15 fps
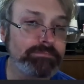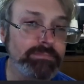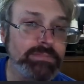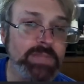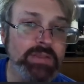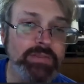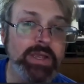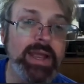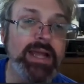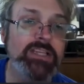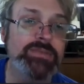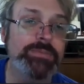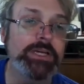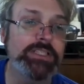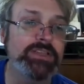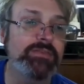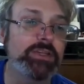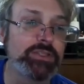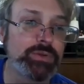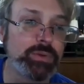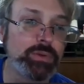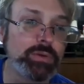the aspects of the
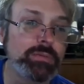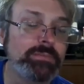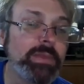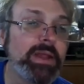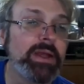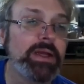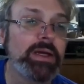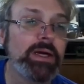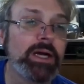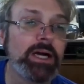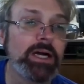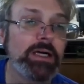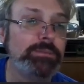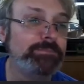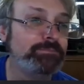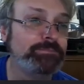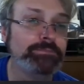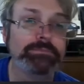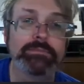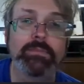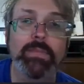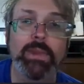tool.
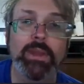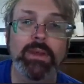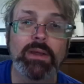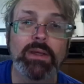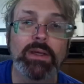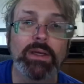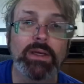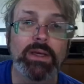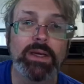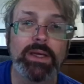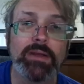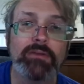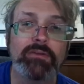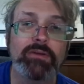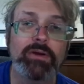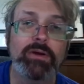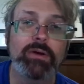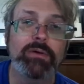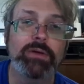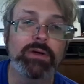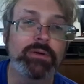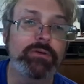And so,
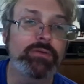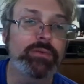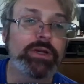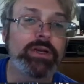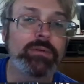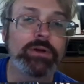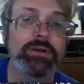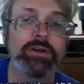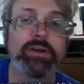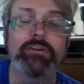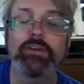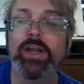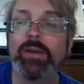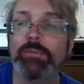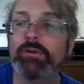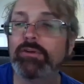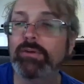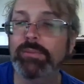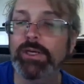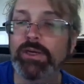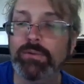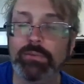it's reading what it does. It happens to
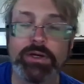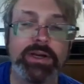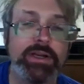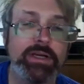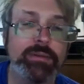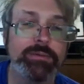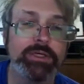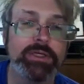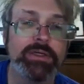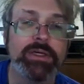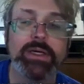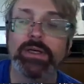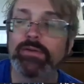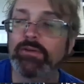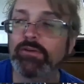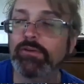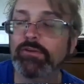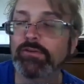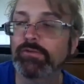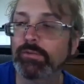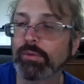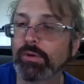be reading up on, this is
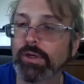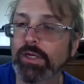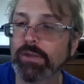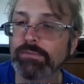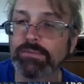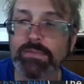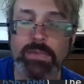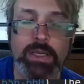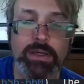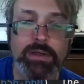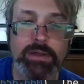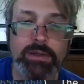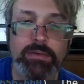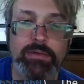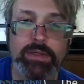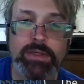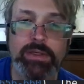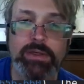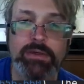for the